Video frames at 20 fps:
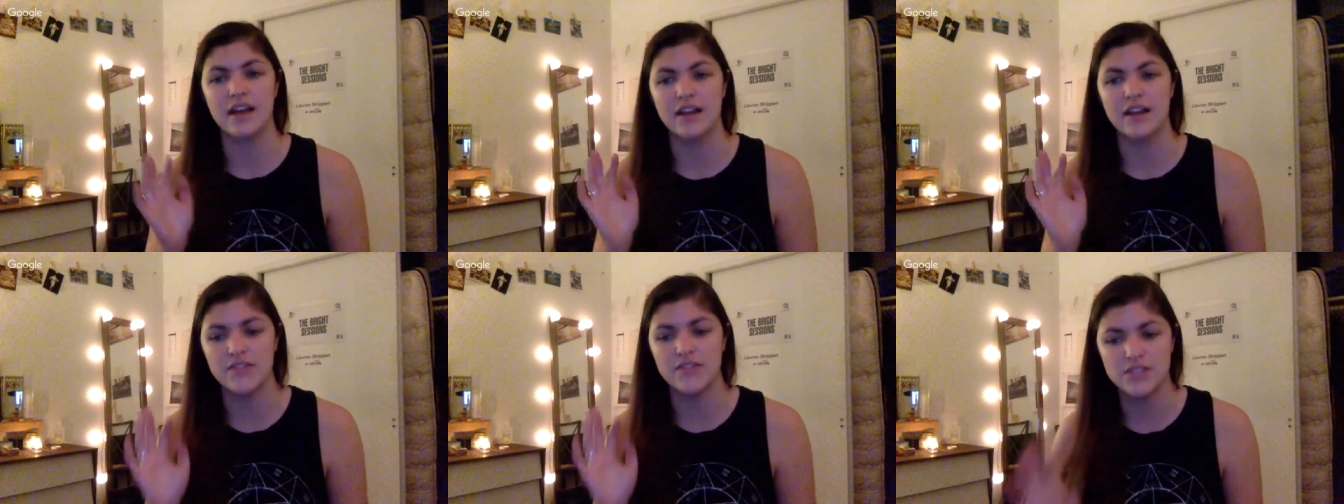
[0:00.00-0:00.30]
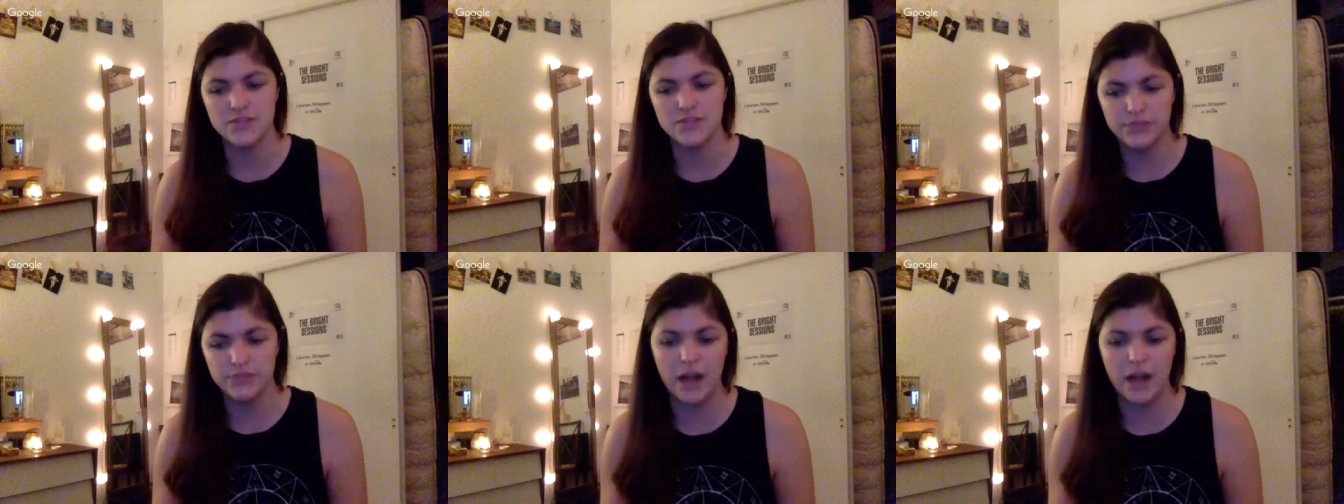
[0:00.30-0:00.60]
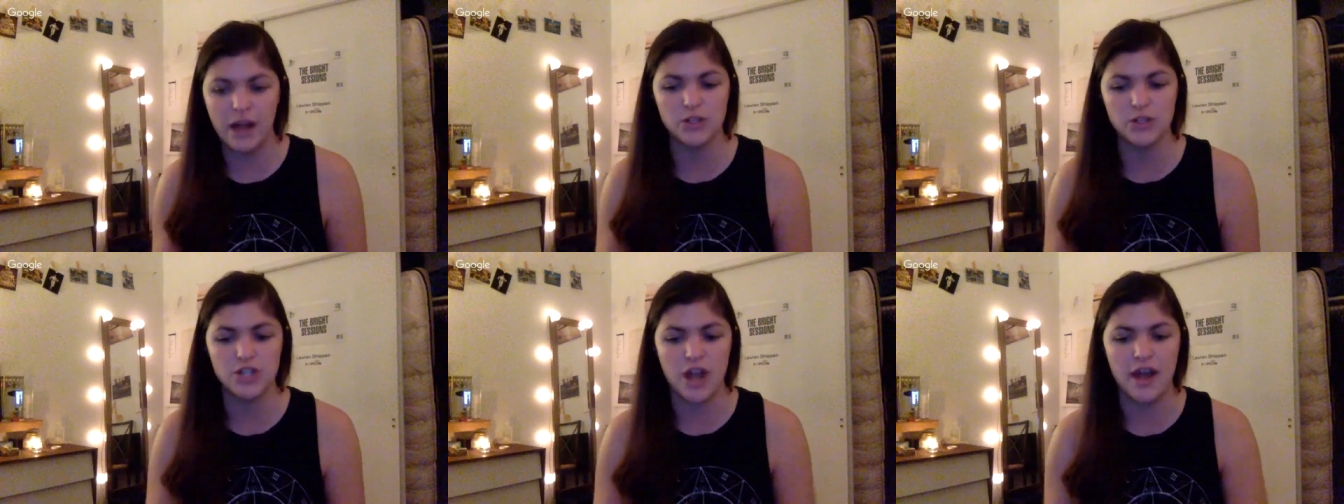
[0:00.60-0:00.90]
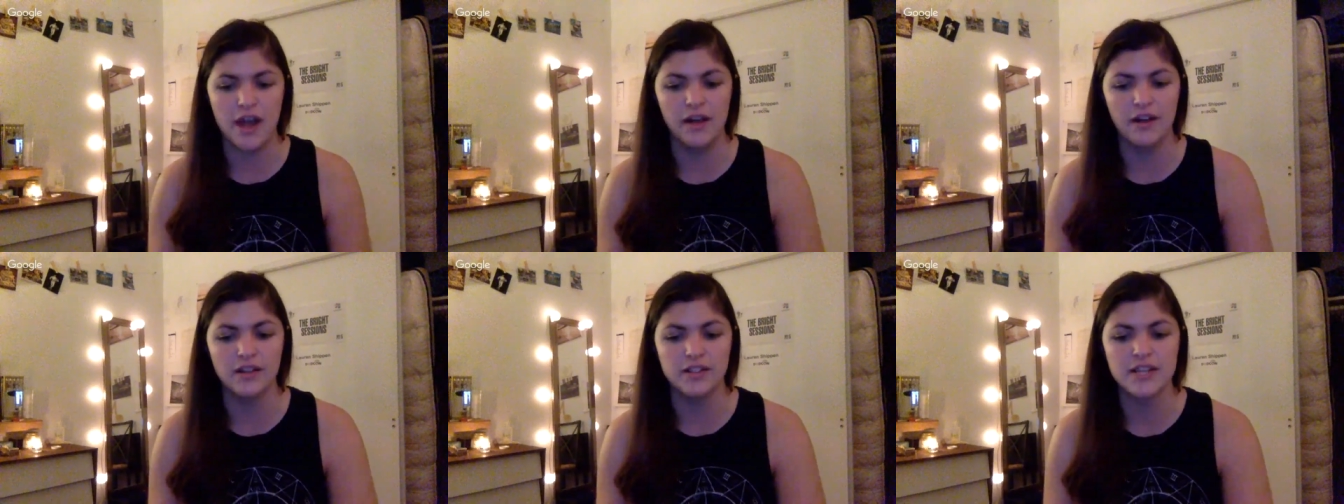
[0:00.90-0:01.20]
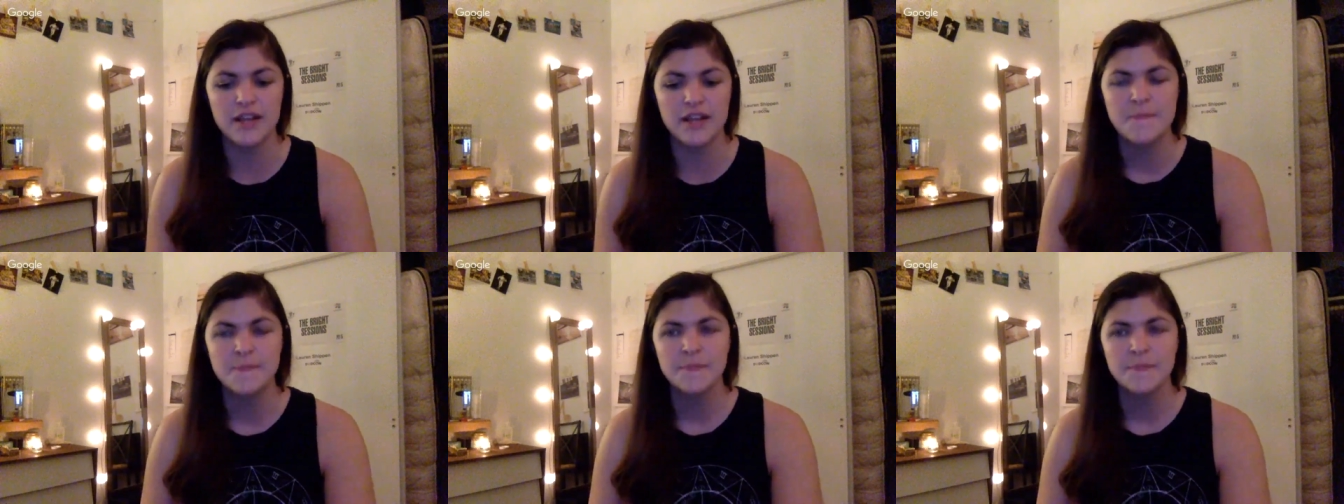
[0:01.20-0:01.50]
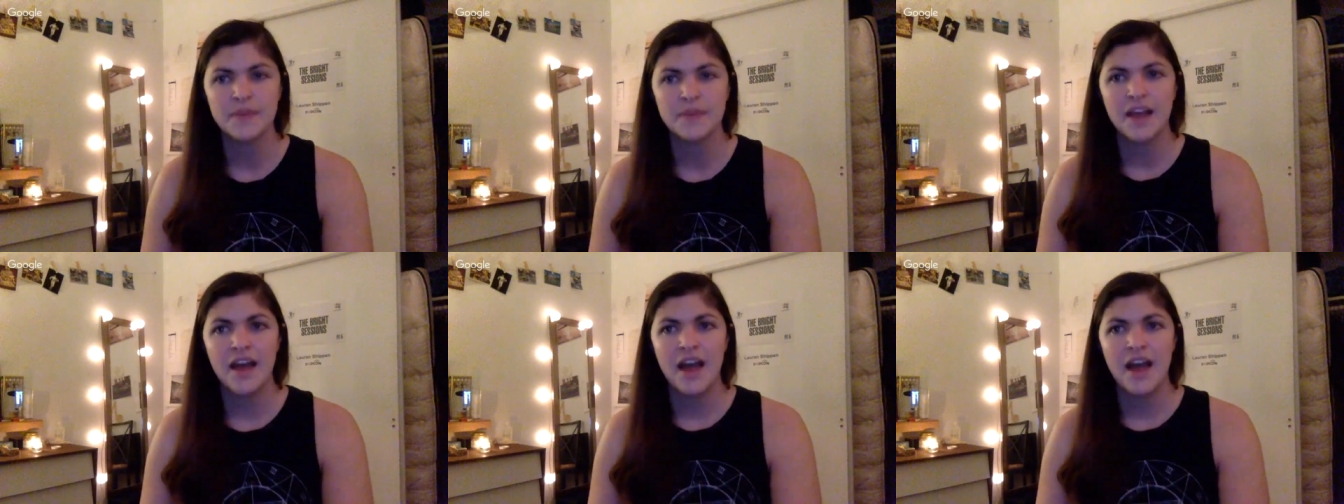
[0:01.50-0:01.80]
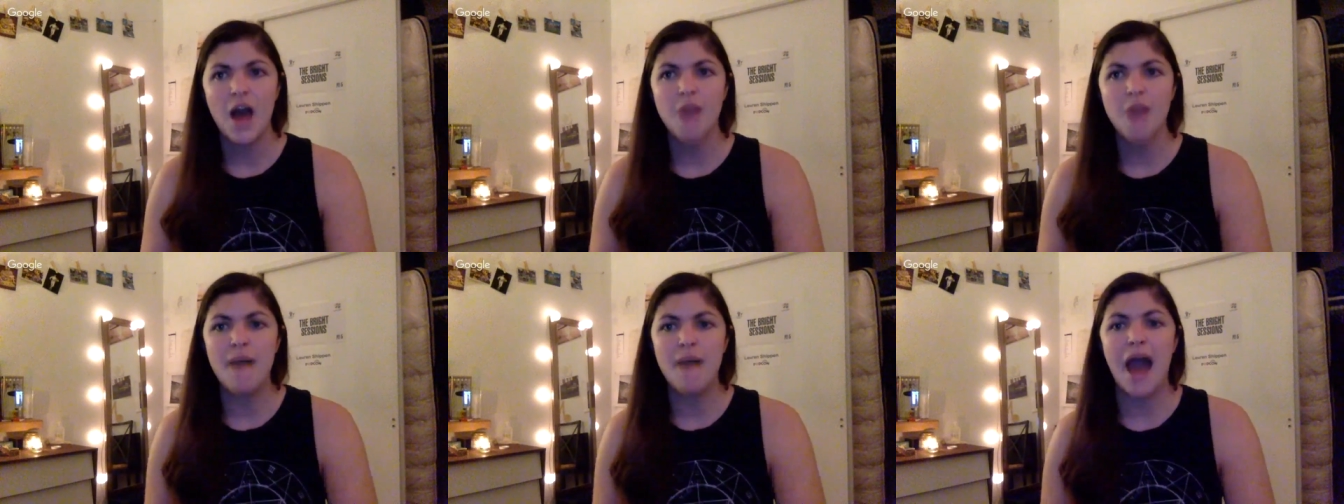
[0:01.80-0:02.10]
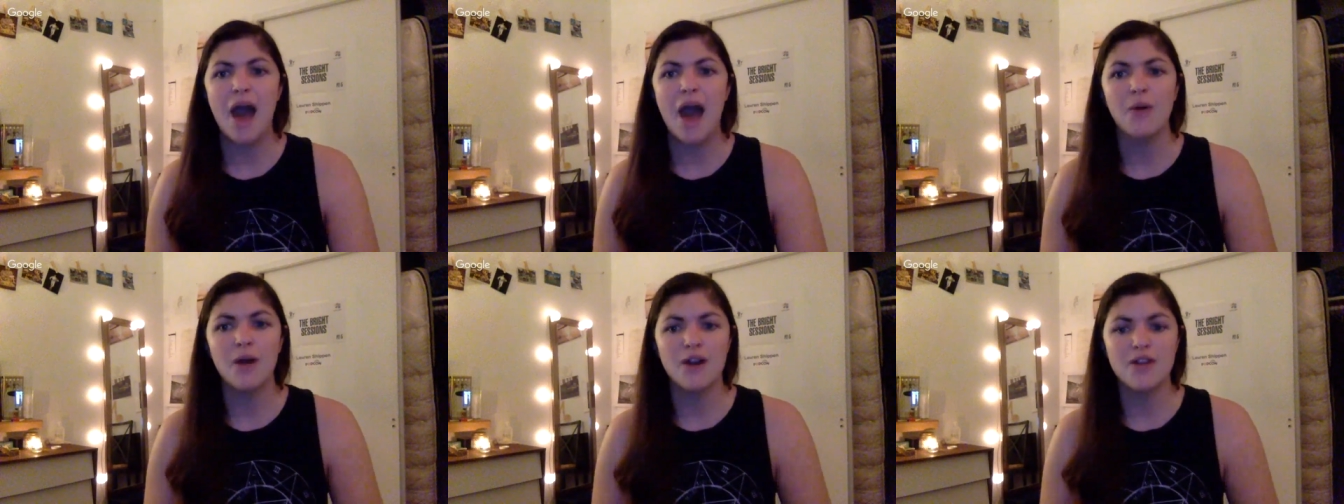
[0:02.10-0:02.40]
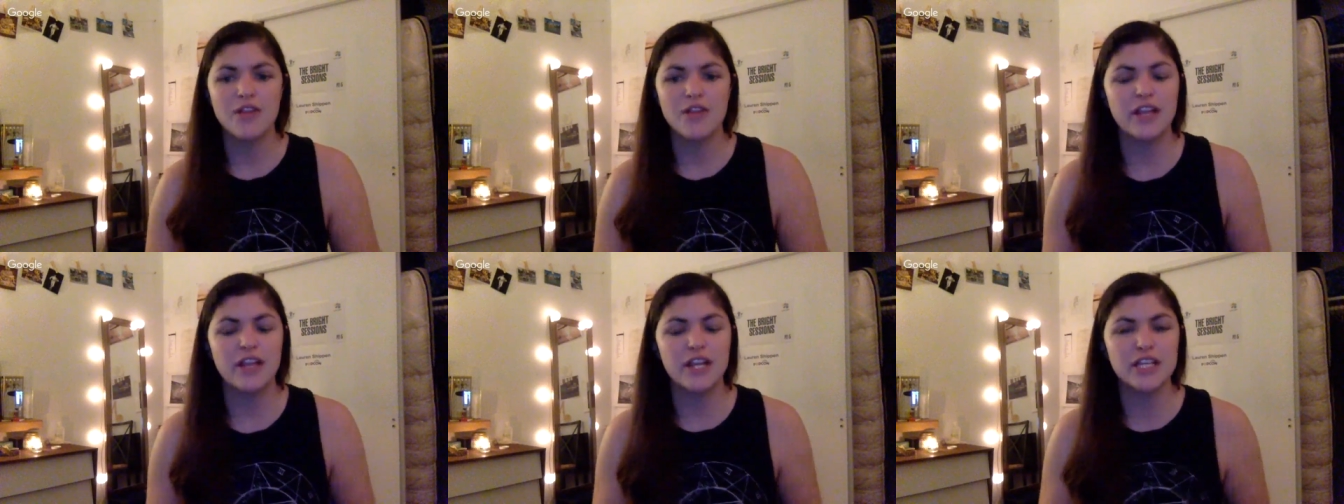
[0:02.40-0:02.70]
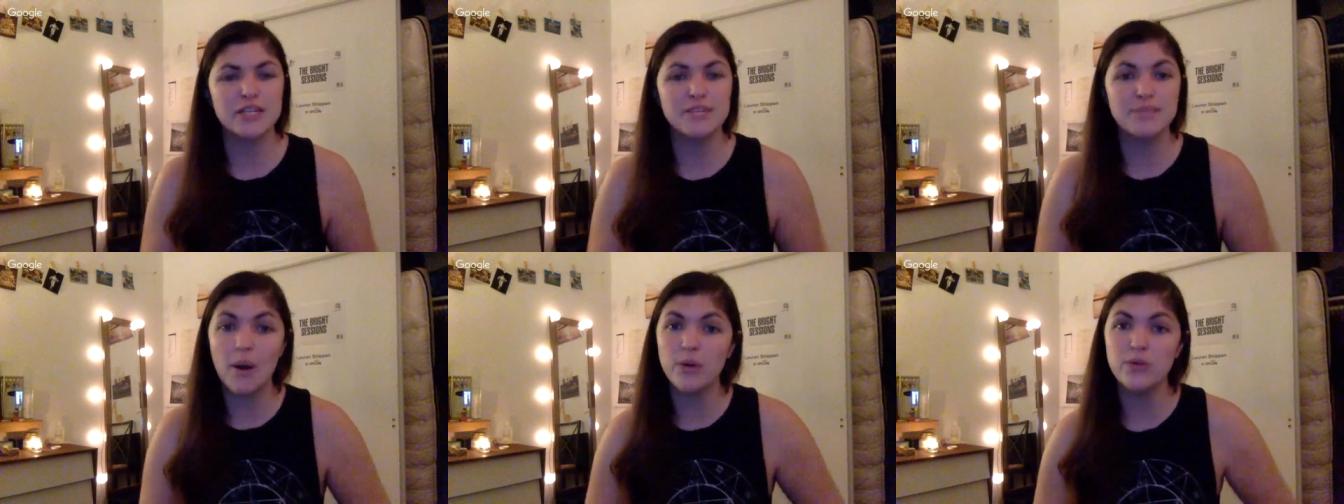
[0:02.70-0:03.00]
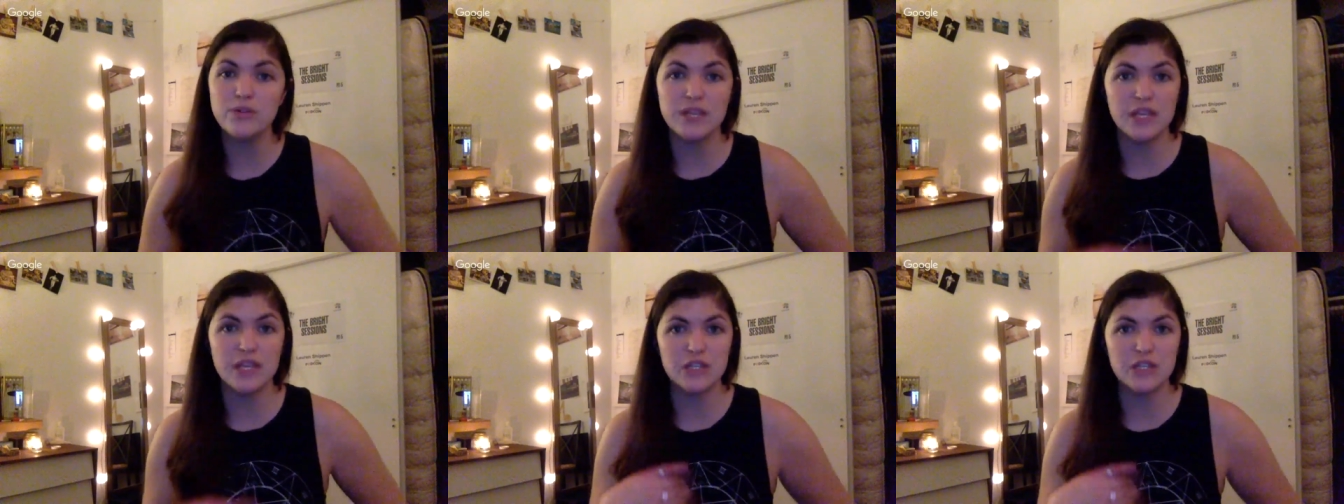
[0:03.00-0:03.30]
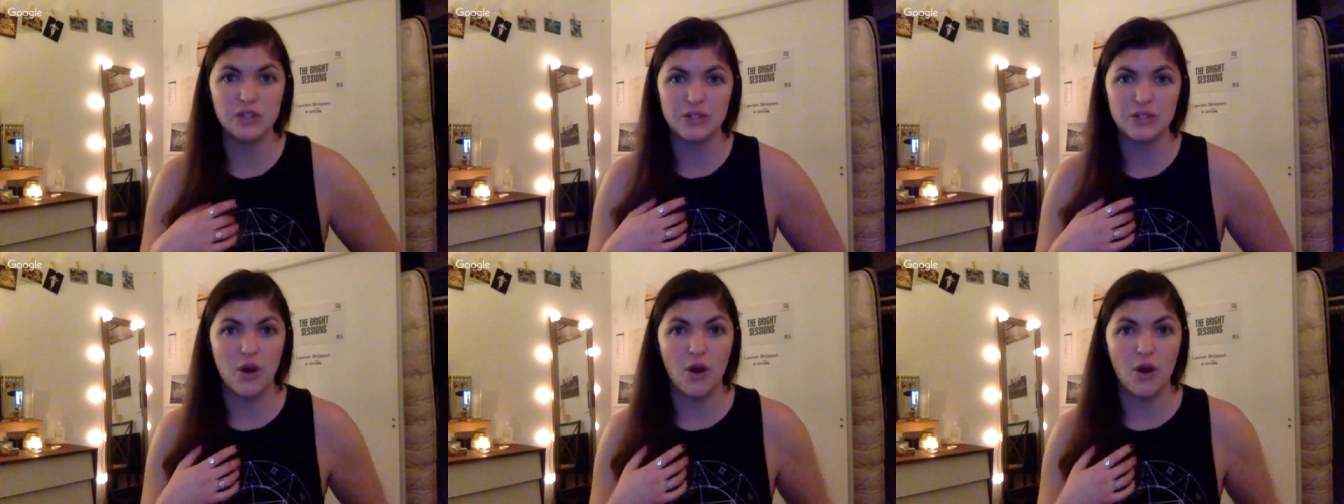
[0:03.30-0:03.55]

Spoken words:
and kind of this flower child, a power that exposes